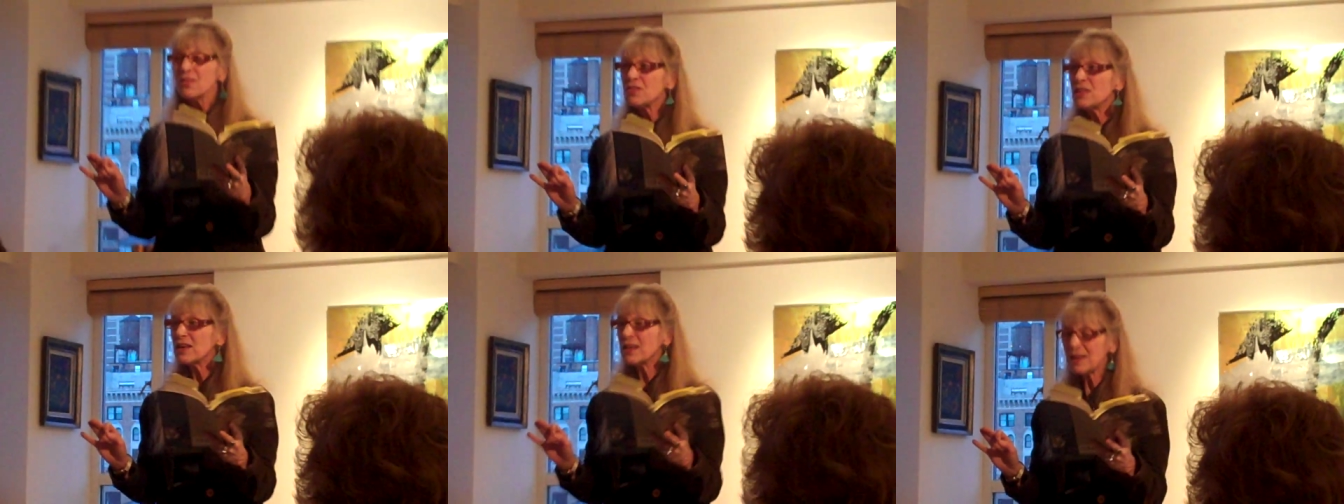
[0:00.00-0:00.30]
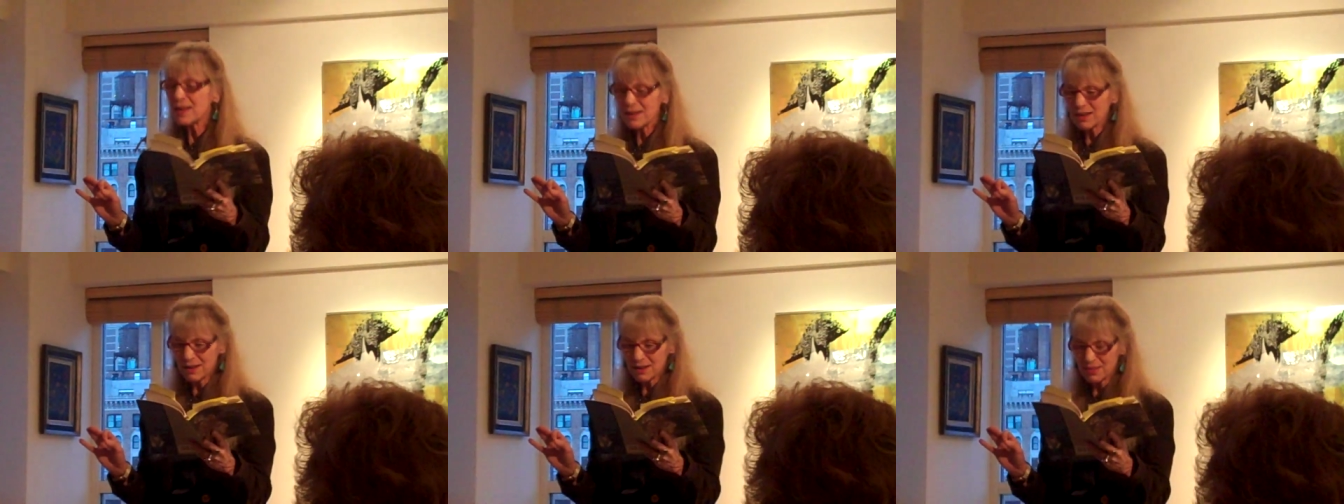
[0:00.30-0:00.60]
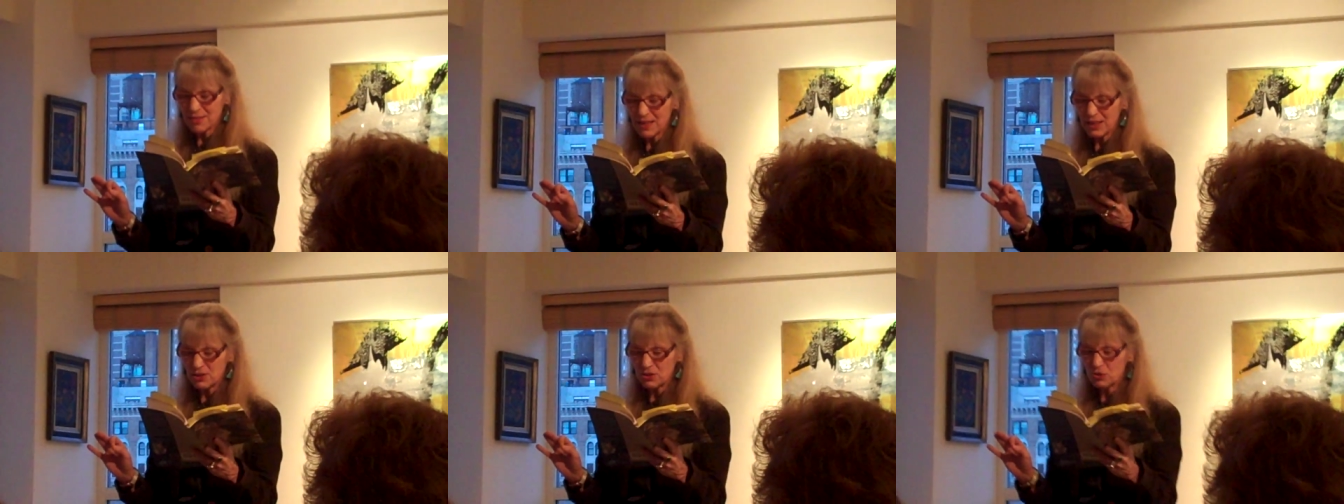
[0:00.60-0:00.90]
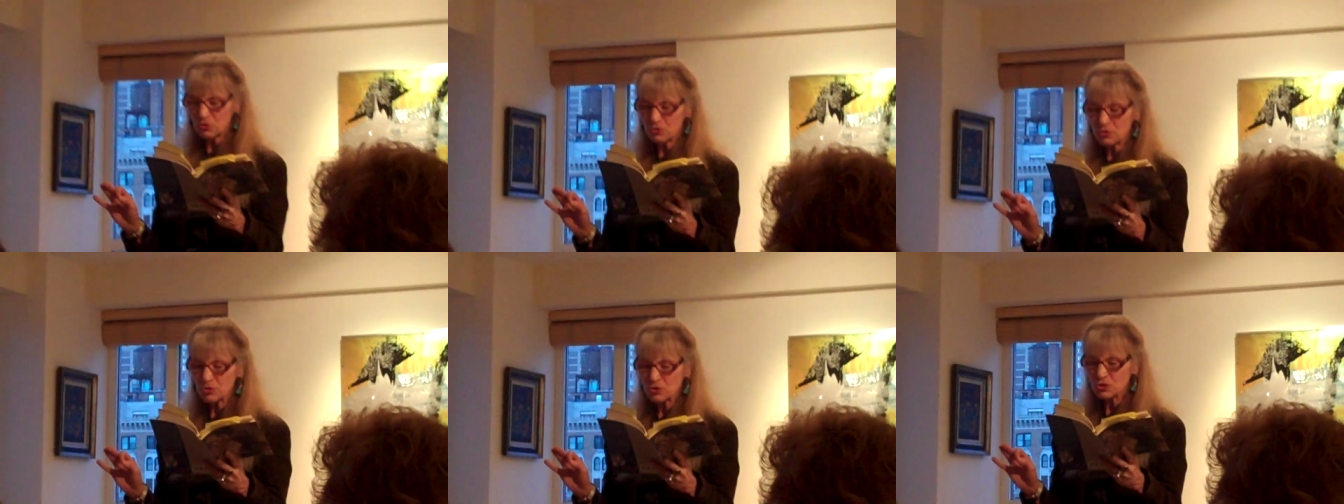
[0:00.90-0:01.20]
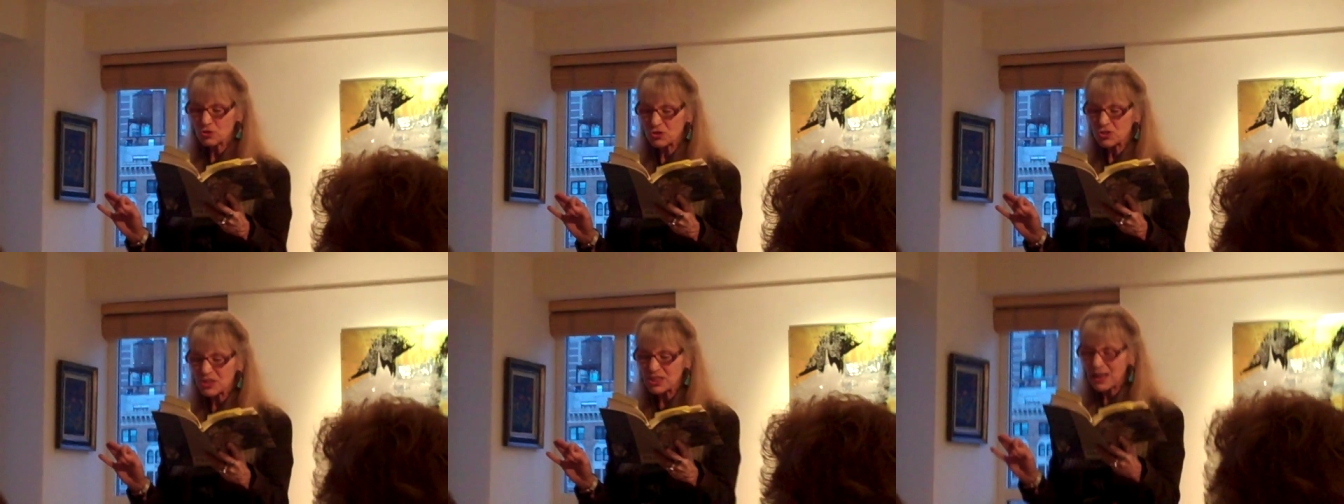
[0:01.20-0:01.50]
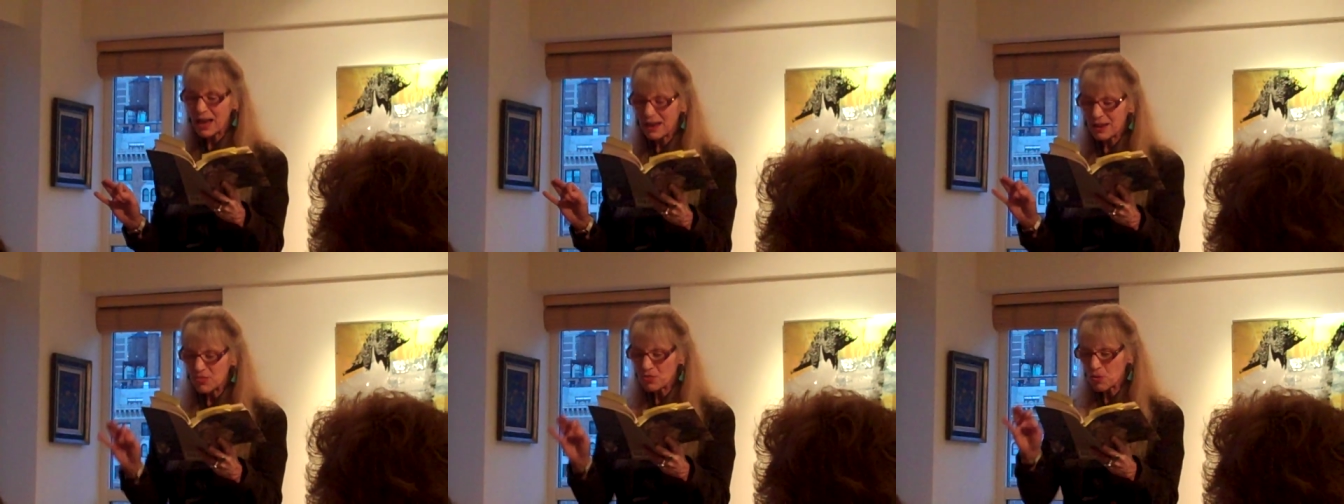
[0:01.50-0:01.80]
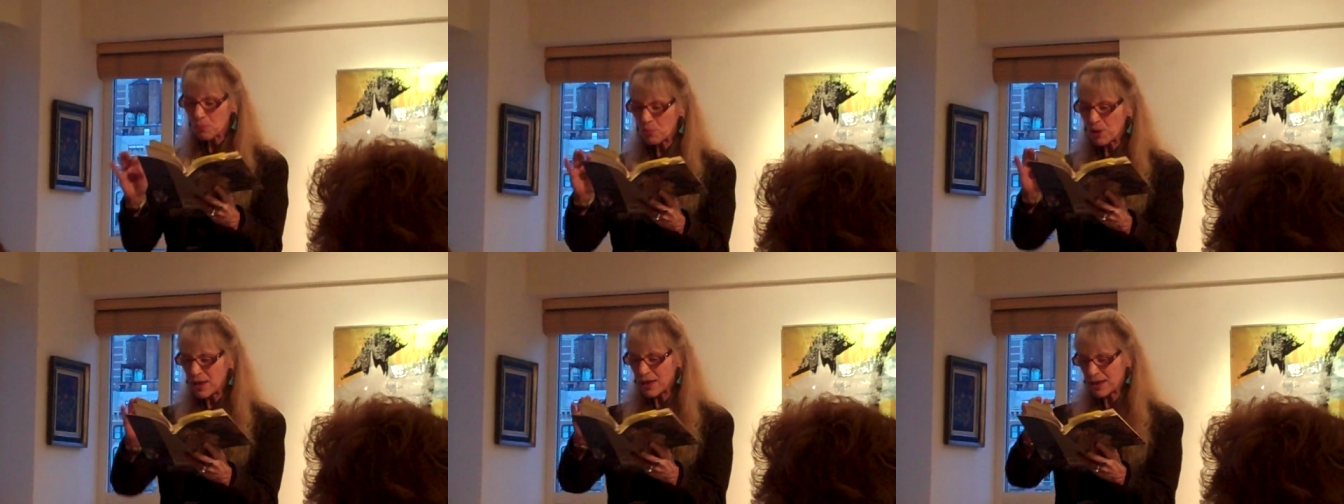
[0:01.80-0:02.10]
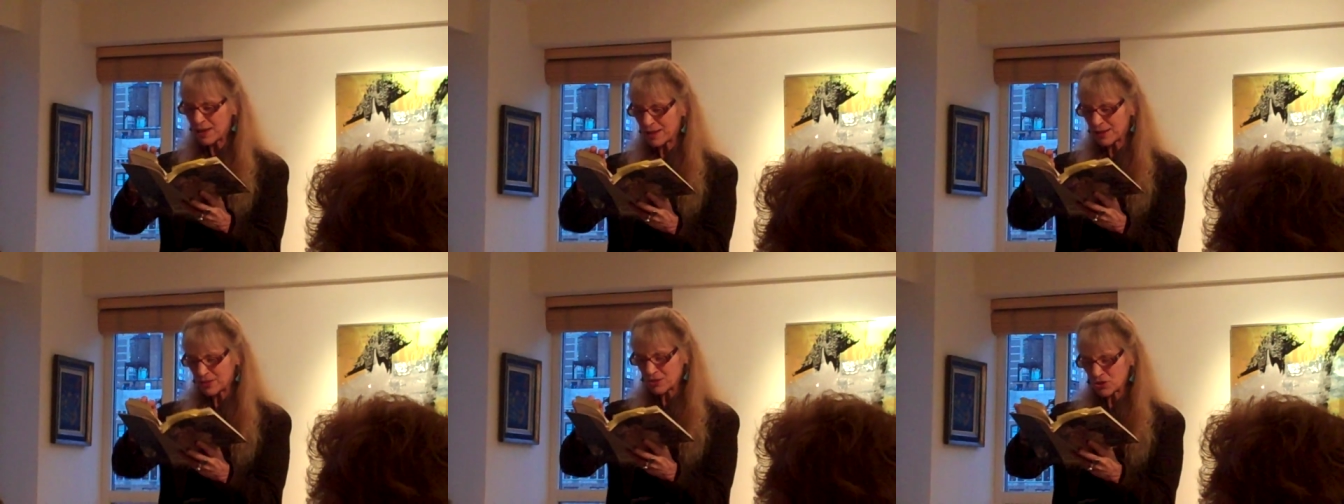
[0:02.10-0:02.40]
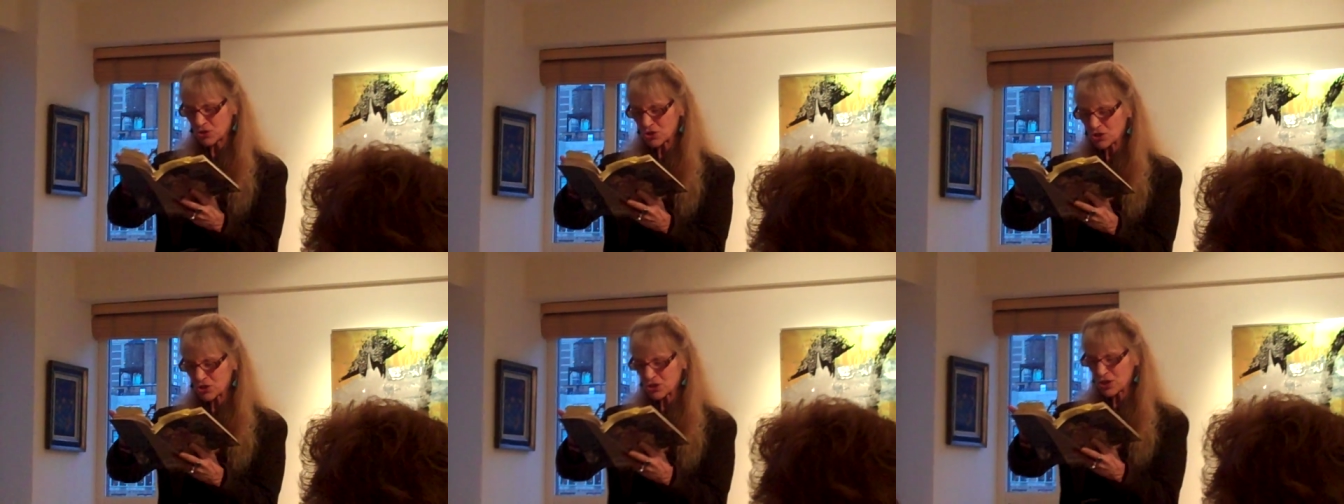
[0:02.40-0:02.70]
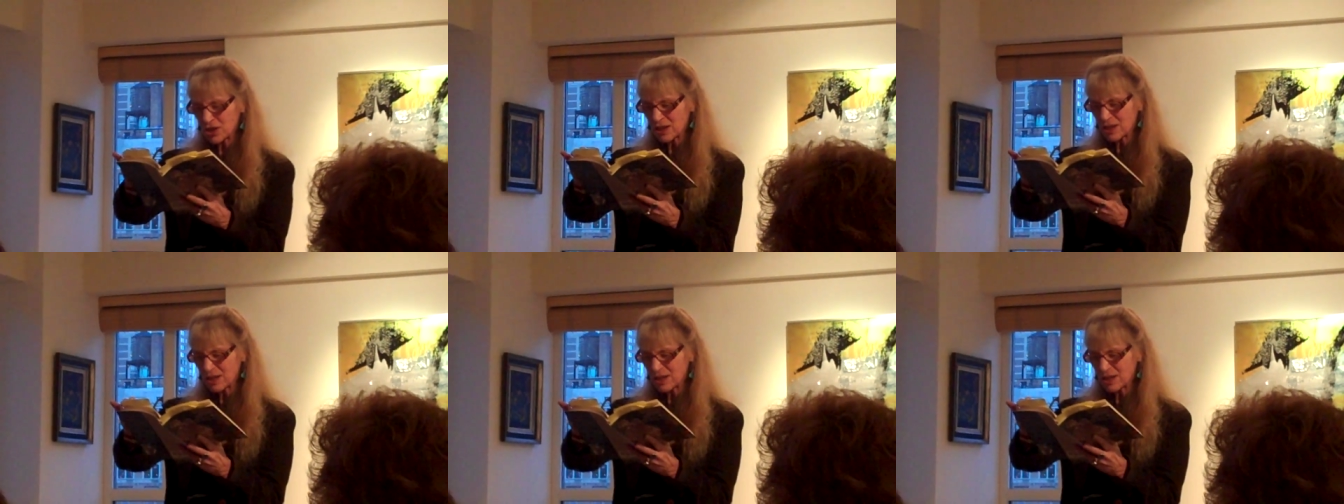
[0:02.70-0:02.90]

The ink they used to sign the page